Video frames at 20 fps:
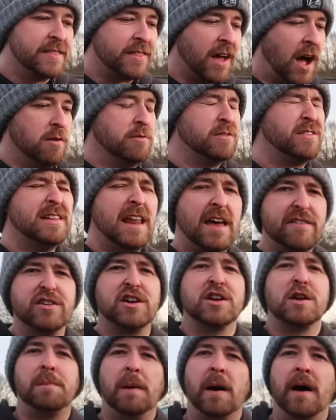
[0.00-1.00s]
that I was never
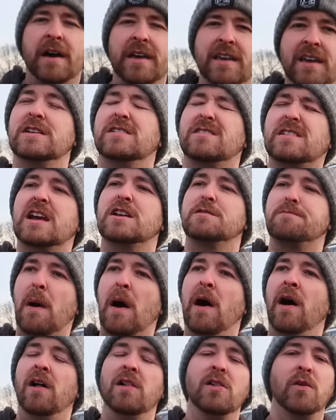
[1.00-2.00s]
gonna buy three-stage
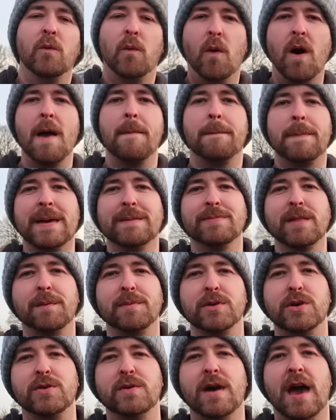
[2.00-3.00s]
pearl white
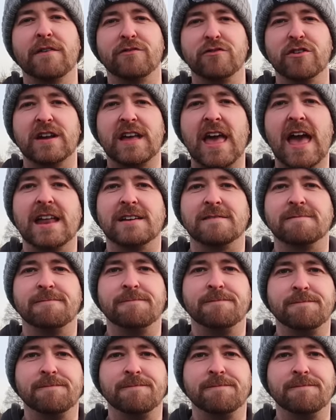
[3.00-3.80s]
BMW ever again.